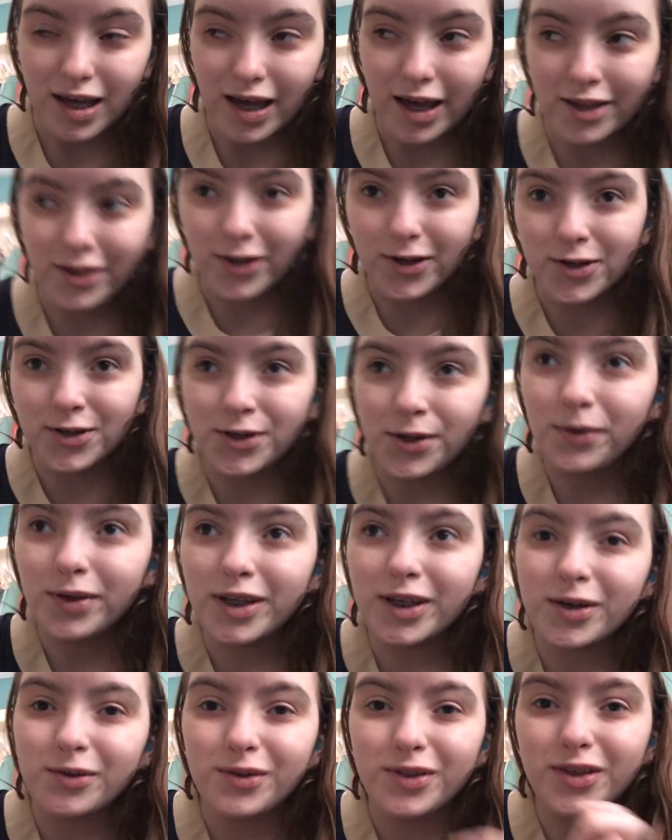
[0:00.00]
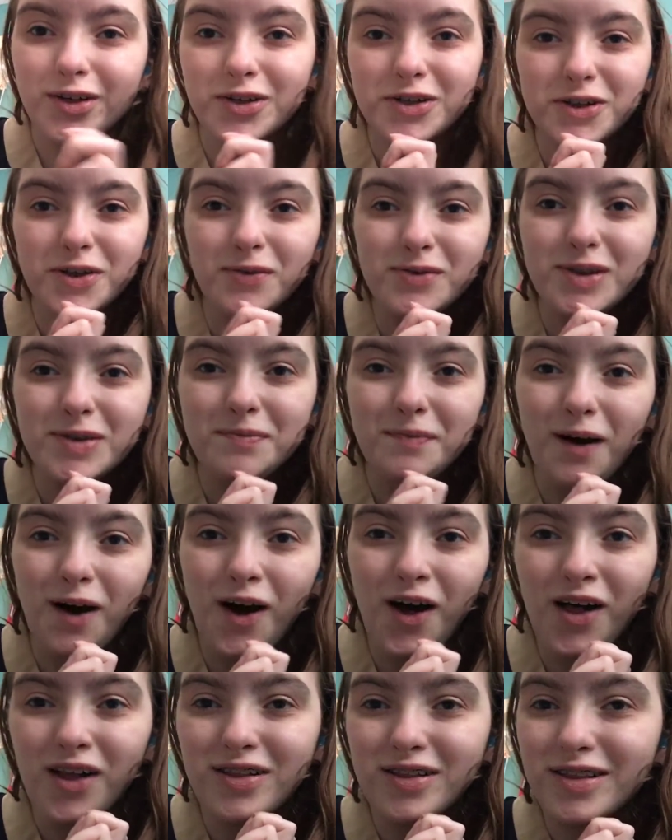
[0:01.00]
And they're so cute, they're so
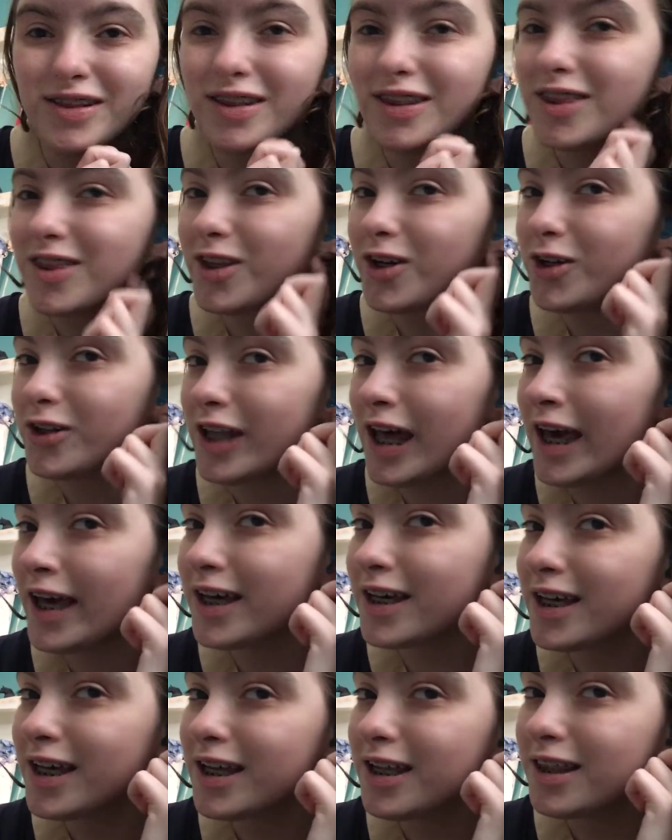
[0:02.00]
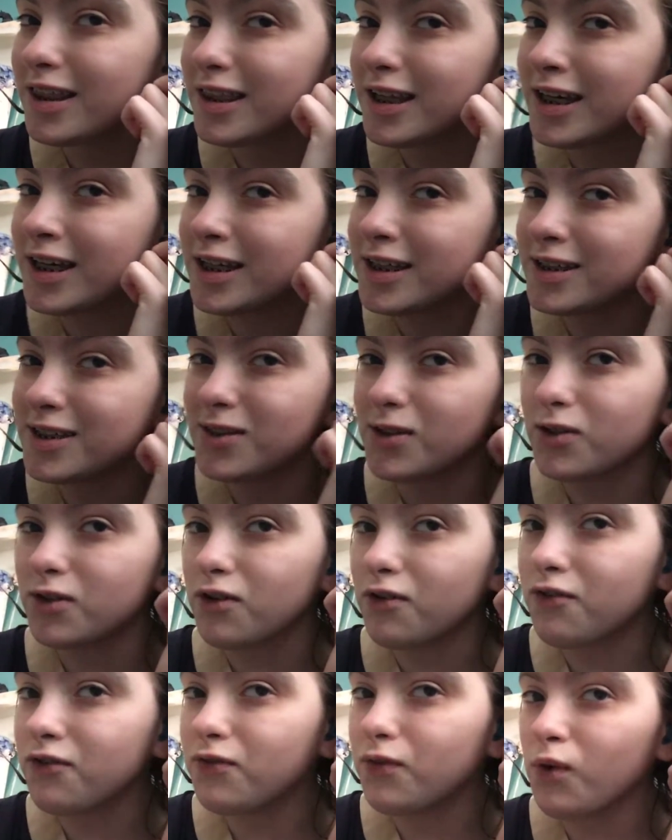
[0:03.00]
small. They're like these, they're
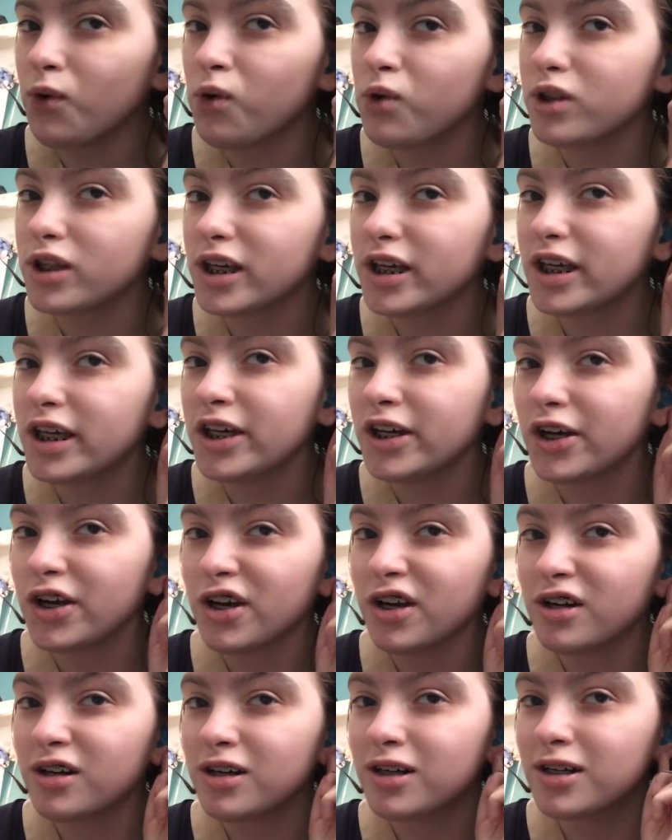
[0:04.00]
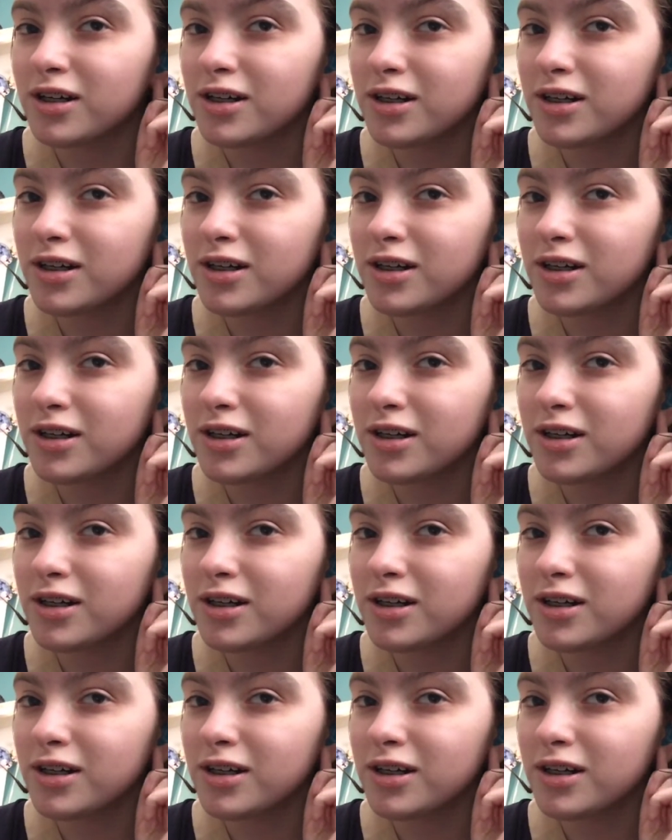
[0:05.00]
the full ear.